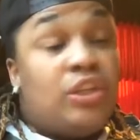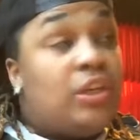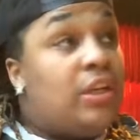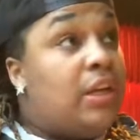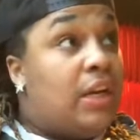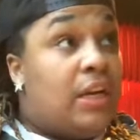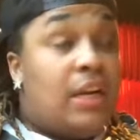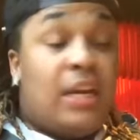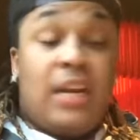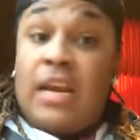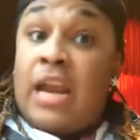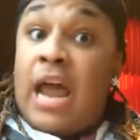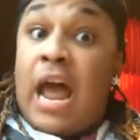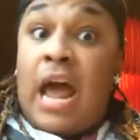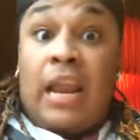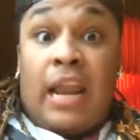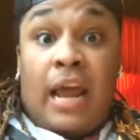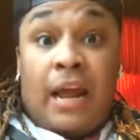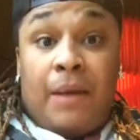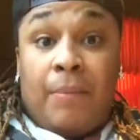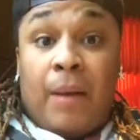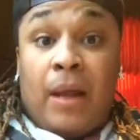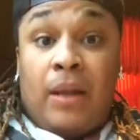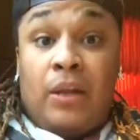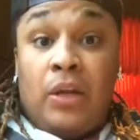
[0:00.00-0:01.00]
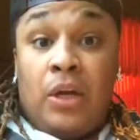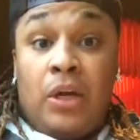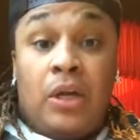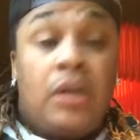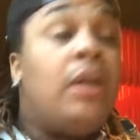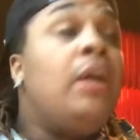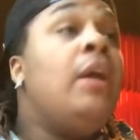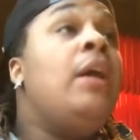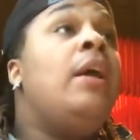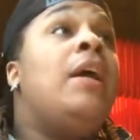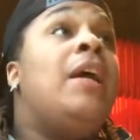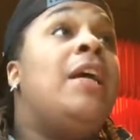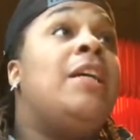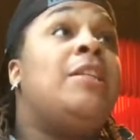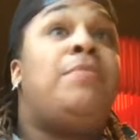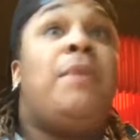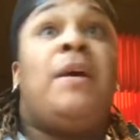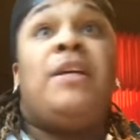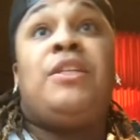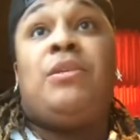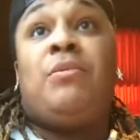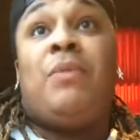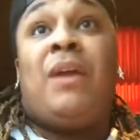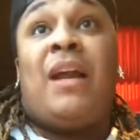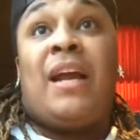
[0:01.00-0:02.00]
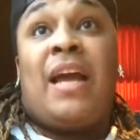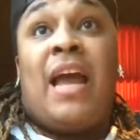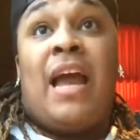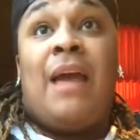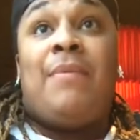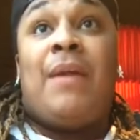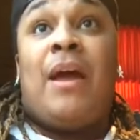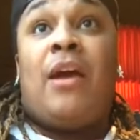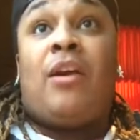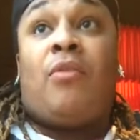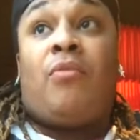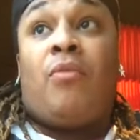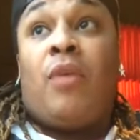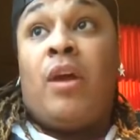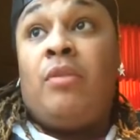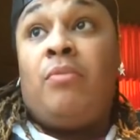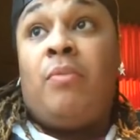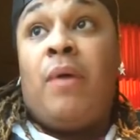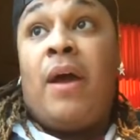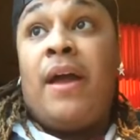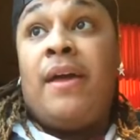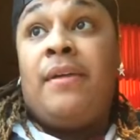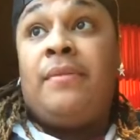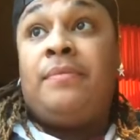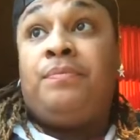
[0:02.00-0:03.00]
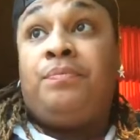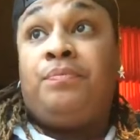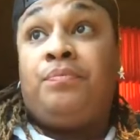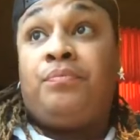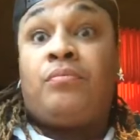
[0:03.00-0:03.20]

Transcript: She did not like my look, especially when I came down the runway